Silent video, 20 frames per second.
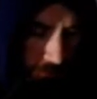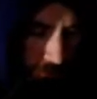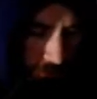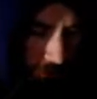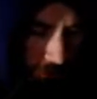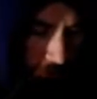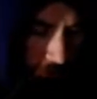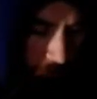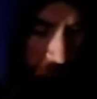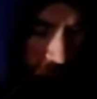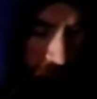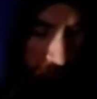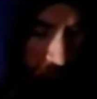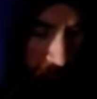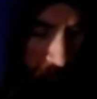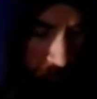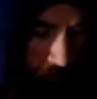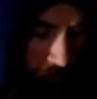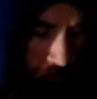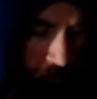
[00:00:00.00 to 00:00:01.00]
That was
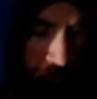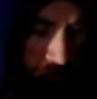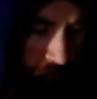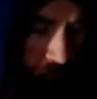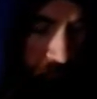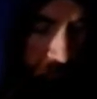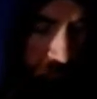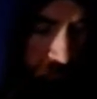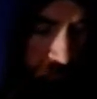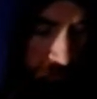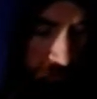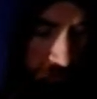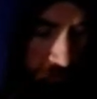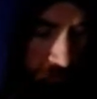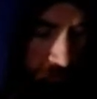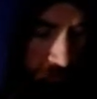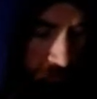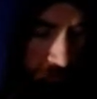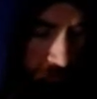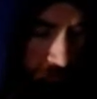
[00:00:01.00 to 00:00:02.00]
1
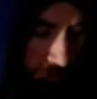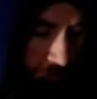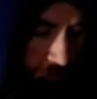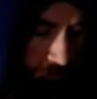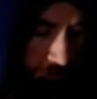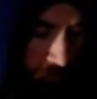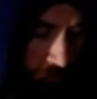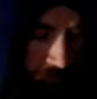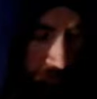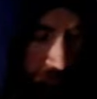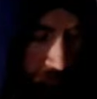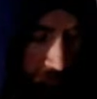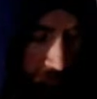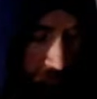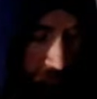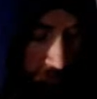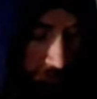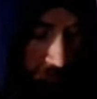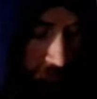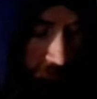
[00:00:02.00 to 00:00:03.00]
major,
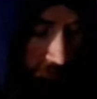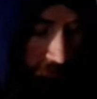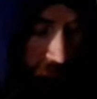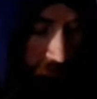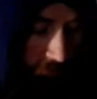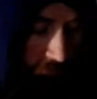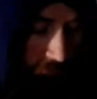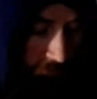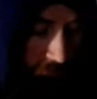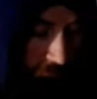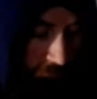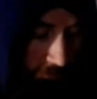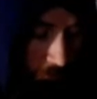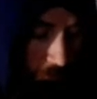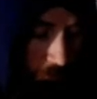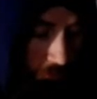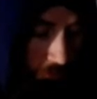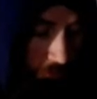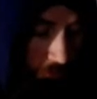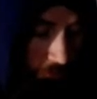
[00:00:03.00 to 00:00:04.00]
going to
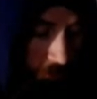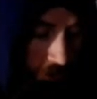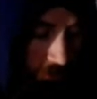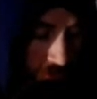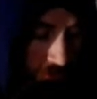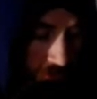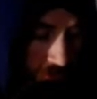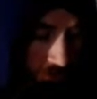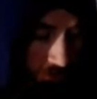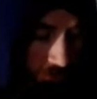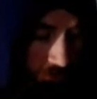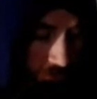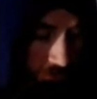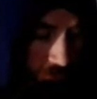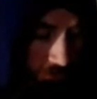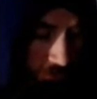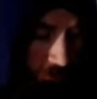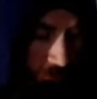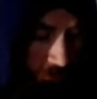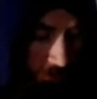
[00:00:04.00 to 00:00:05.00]
4 major,
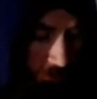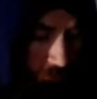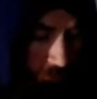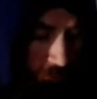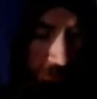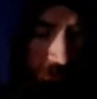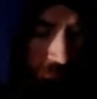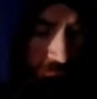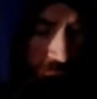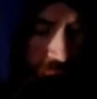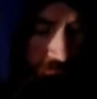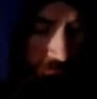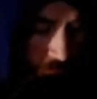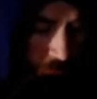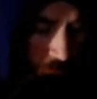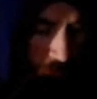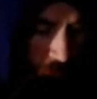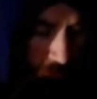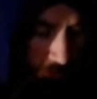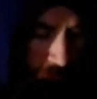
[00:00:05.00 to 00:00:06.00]
back to
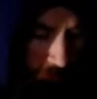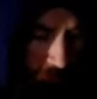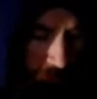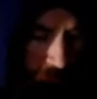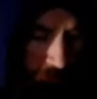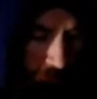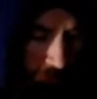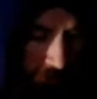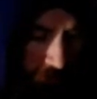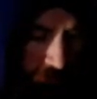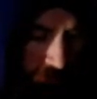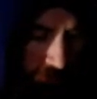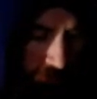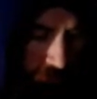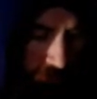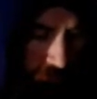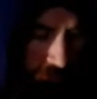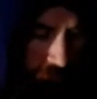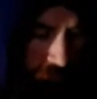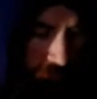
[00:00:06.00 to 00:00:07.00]
1
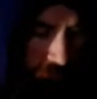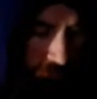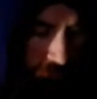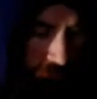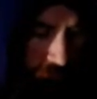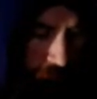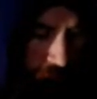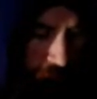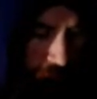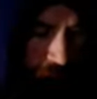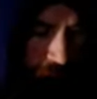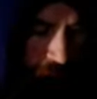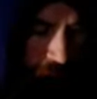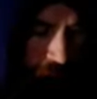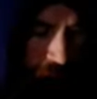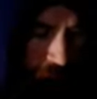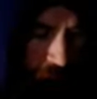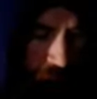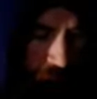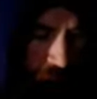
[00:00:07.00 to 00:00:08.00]
major.
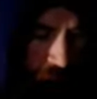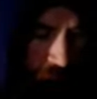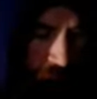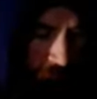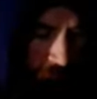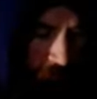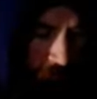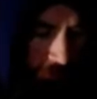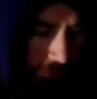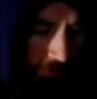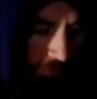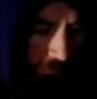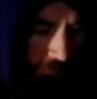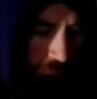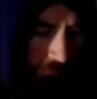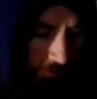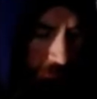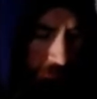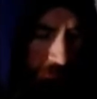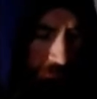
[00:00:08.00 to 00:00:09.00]
Okay, next
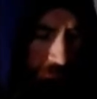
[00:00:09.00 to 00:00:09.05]
one.